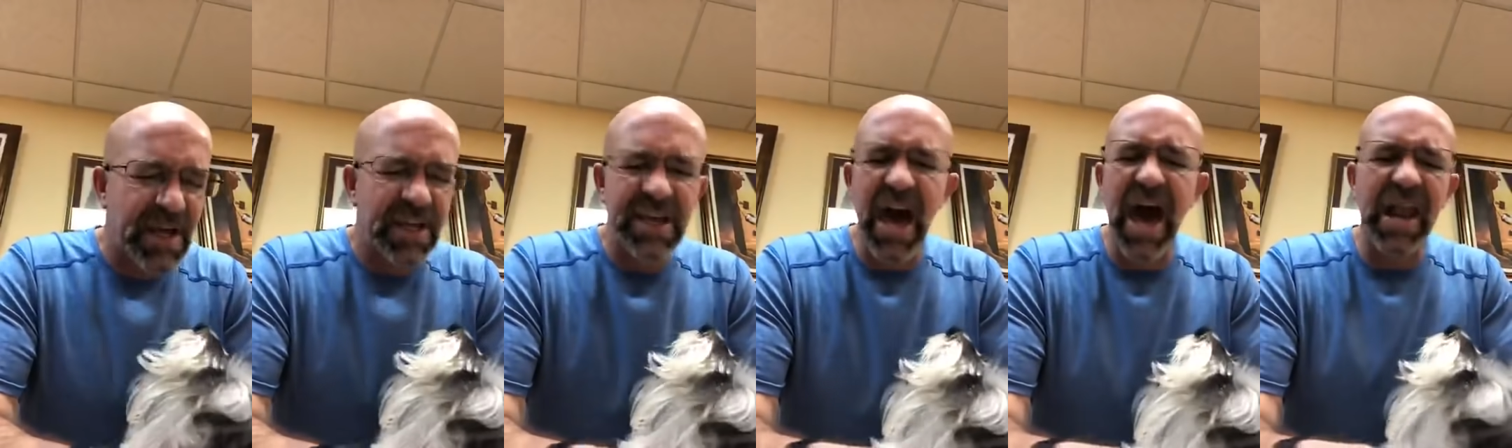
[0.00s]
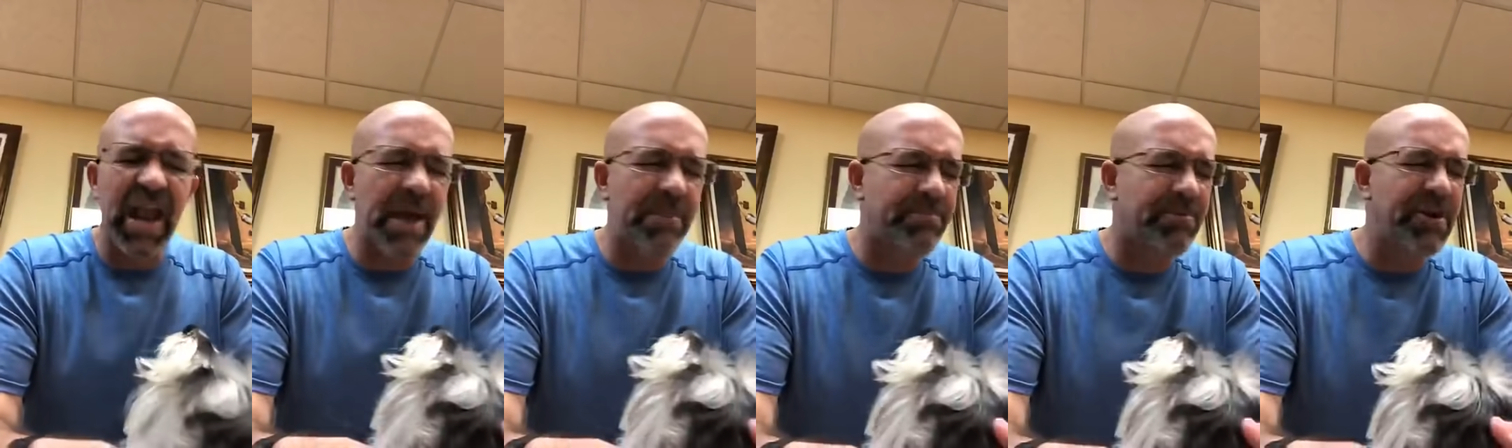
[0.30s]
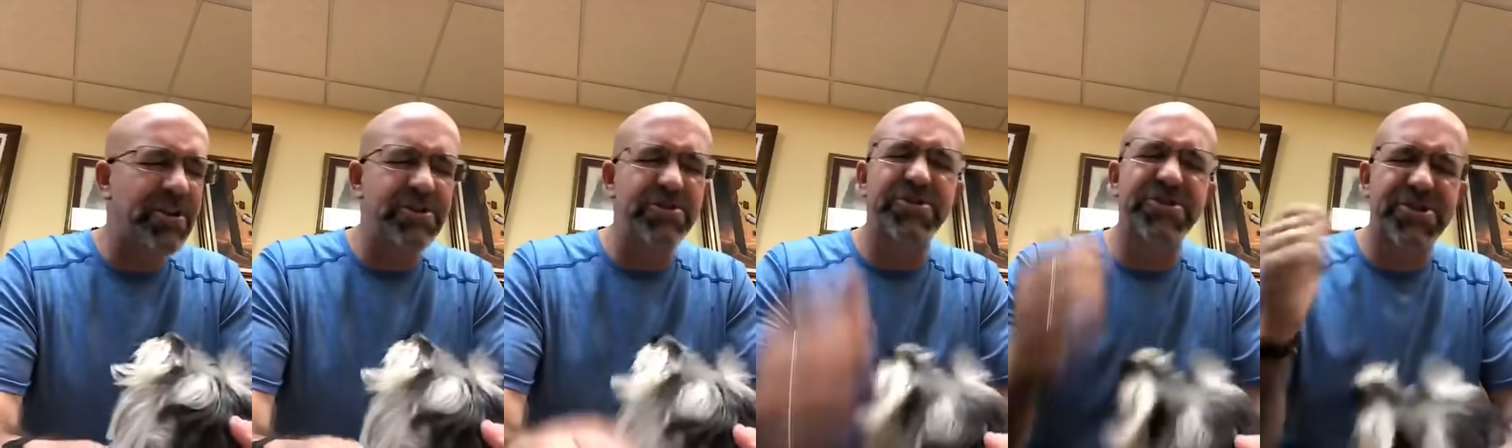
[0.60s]
God, I
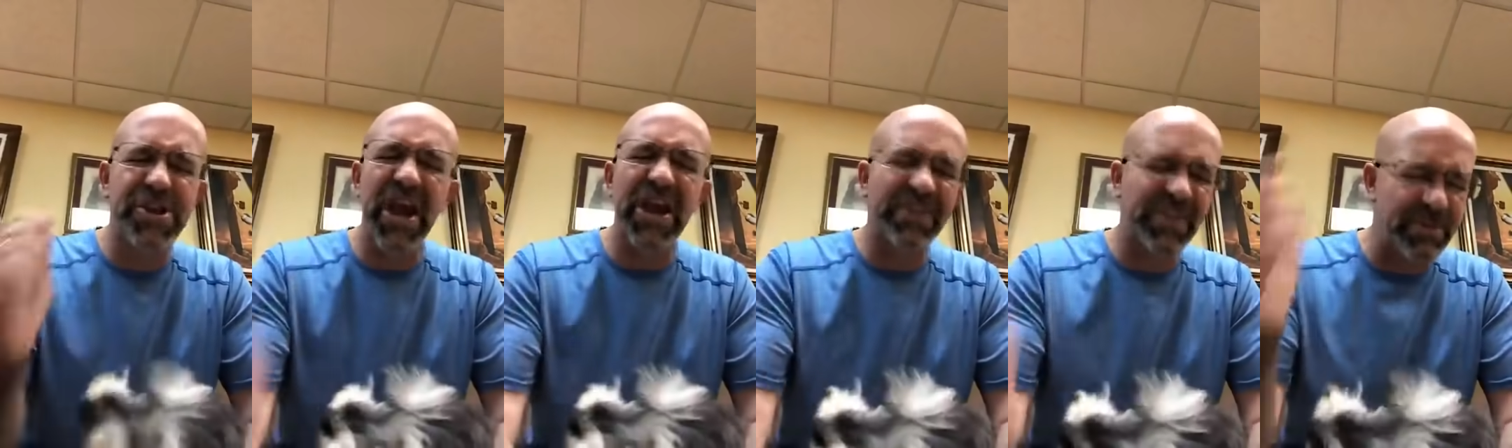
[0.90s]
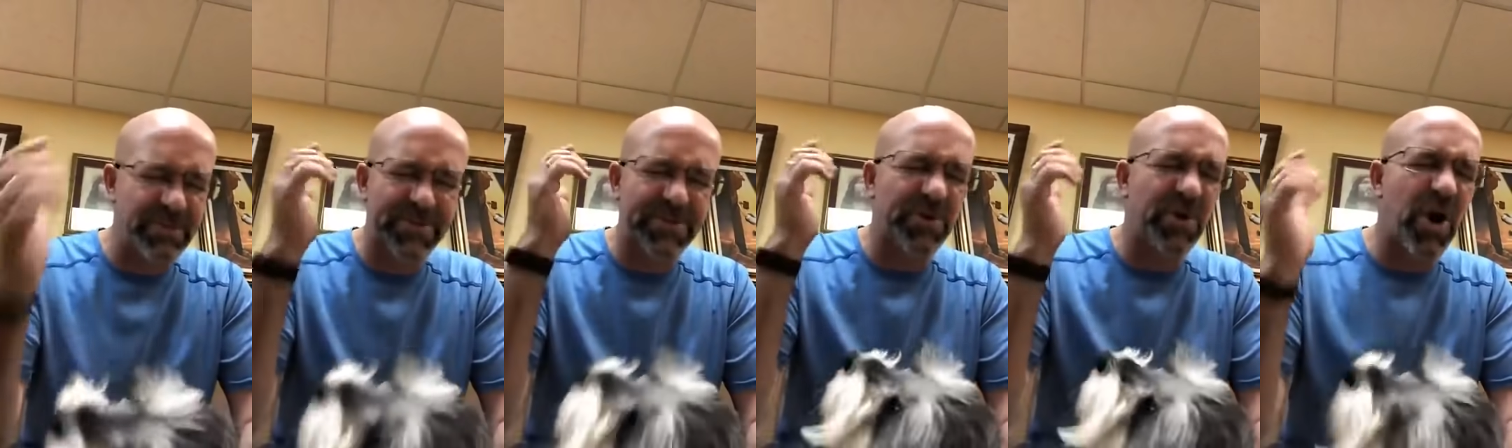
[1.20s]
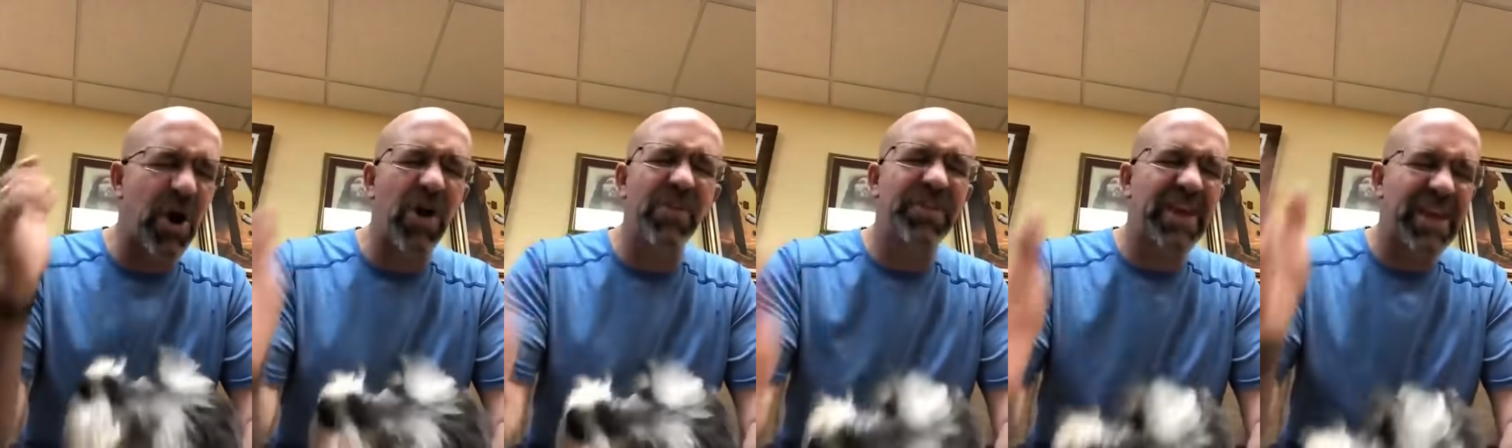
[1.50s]
pray you shake them so
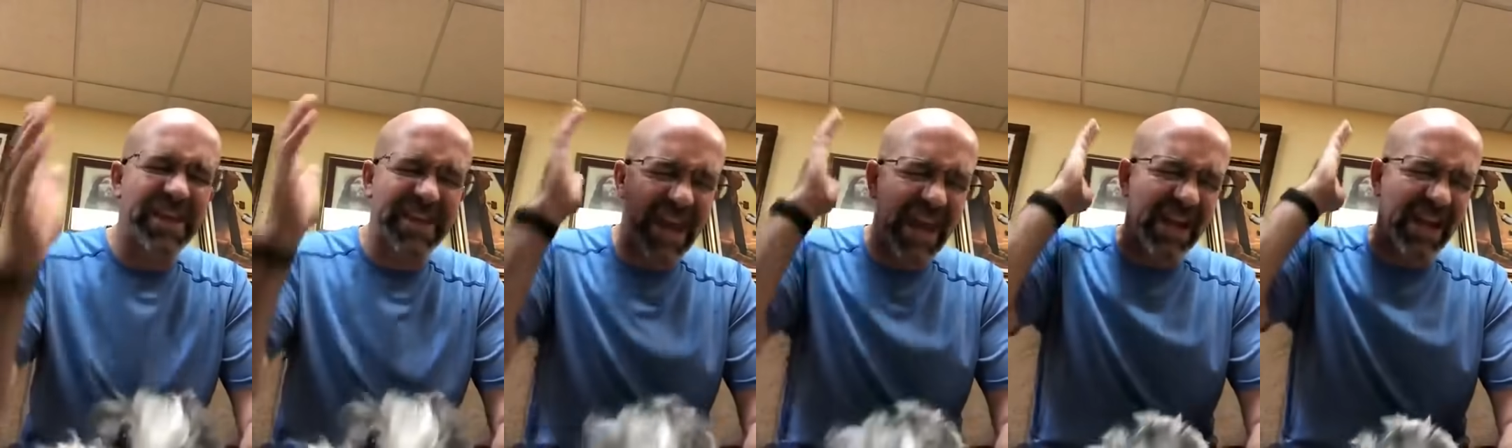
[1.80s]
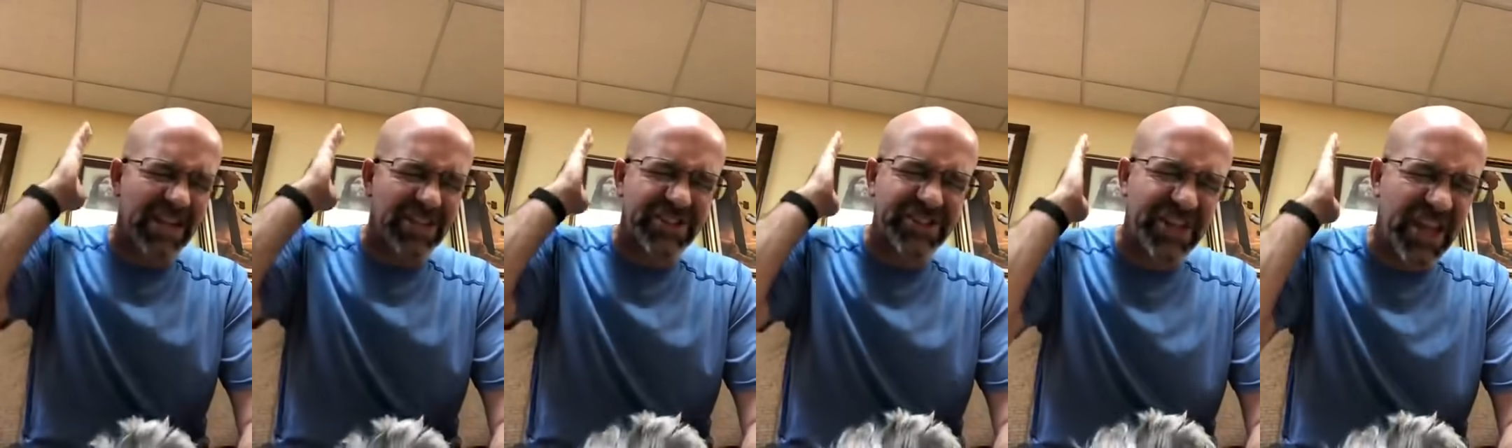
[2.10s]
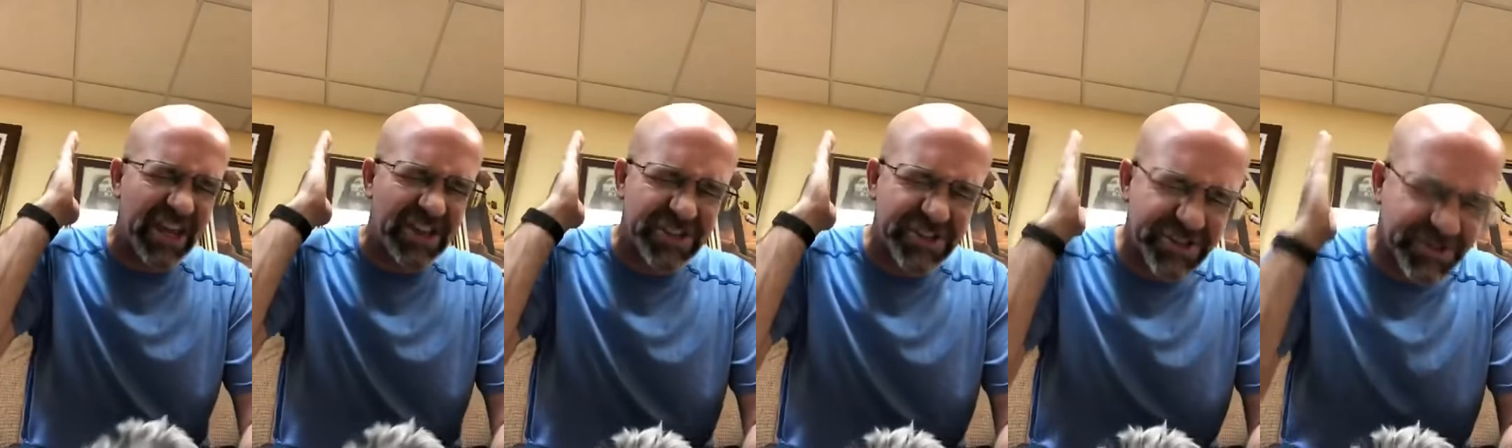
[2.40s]
hard they cannot
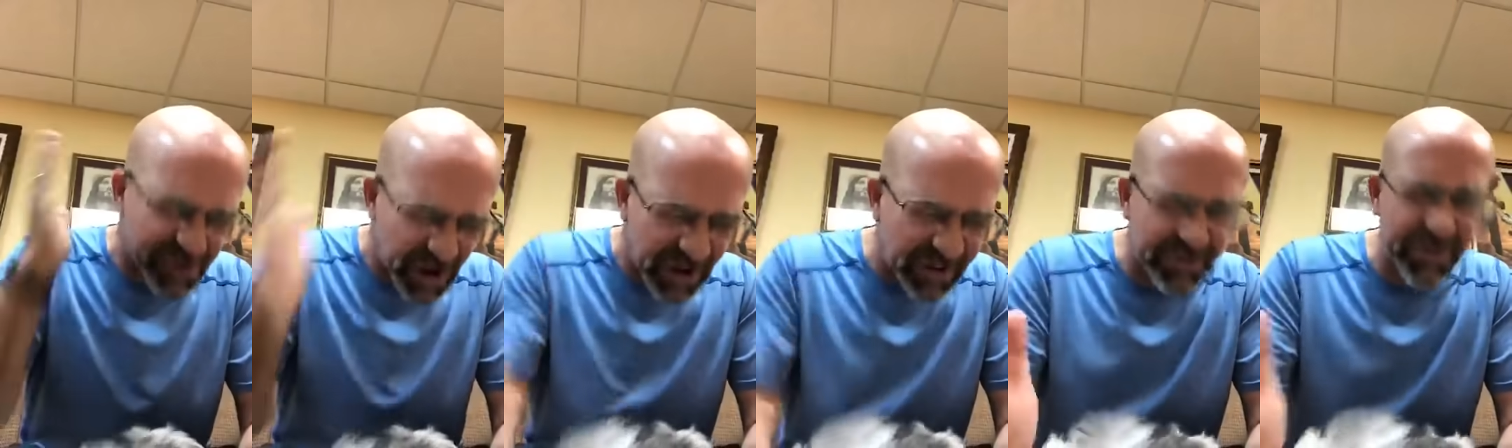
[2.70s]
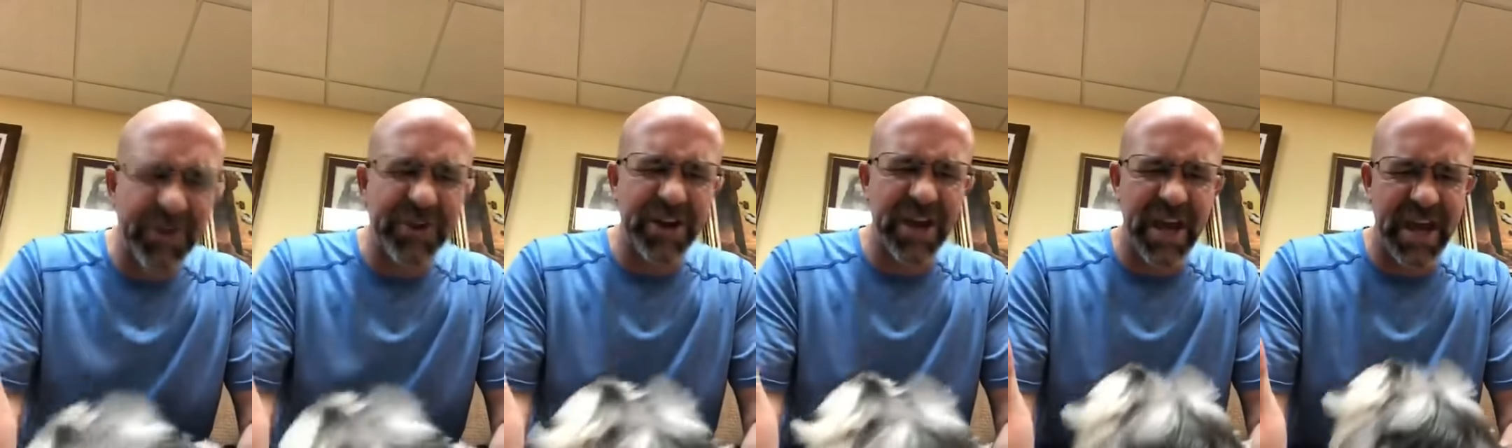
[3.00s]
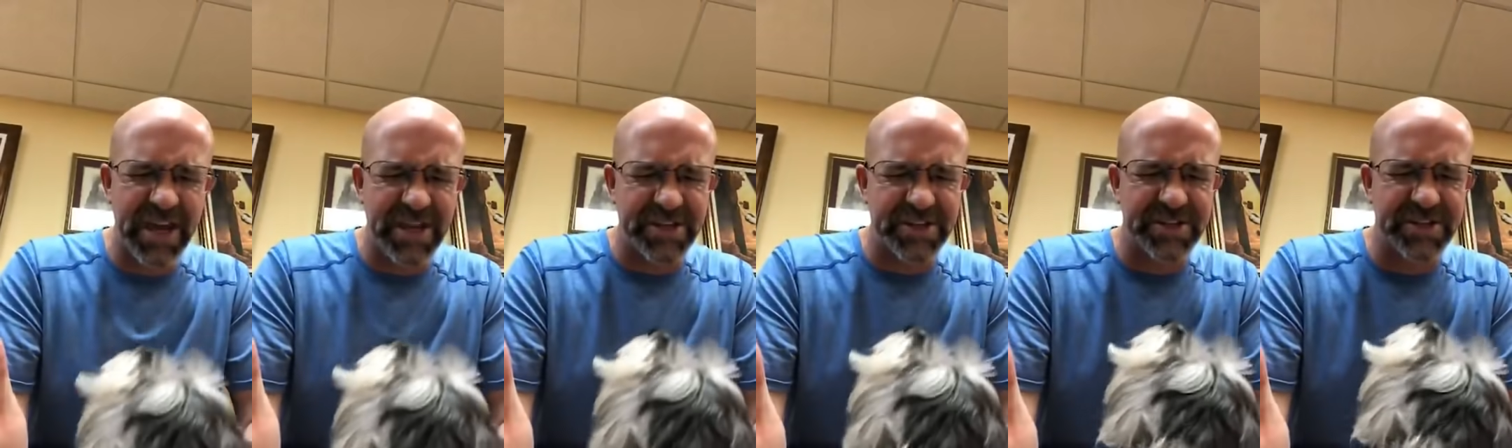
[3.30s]
stand straight for
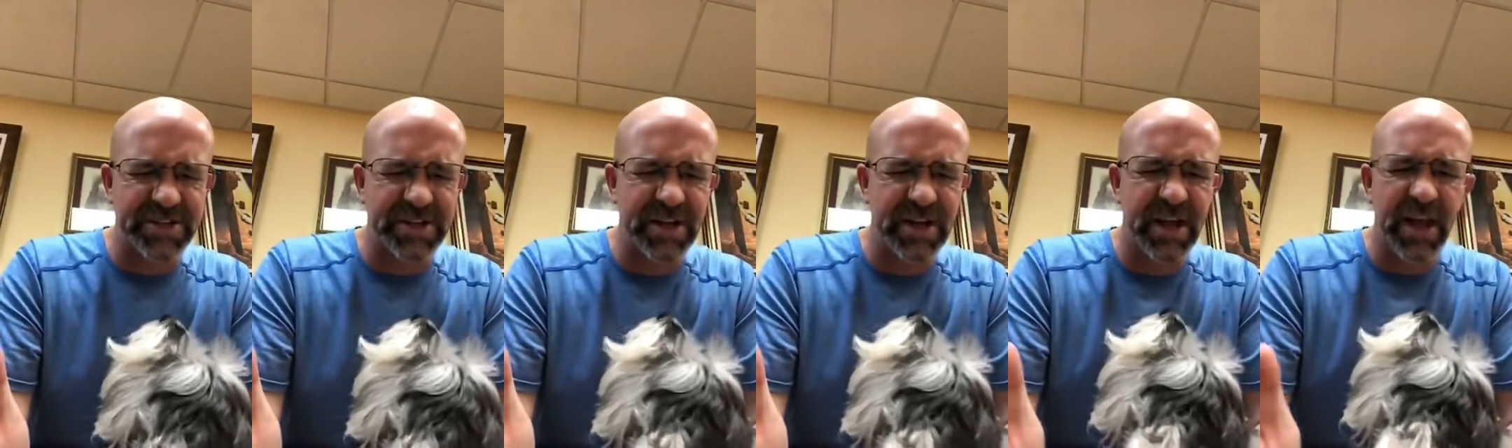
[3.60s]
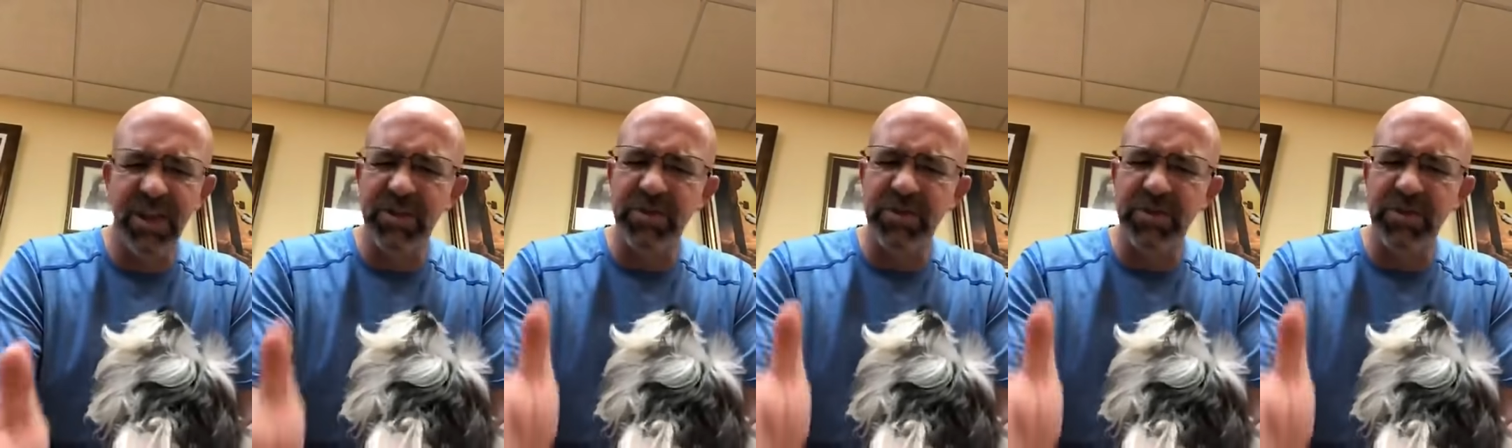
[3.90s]
days.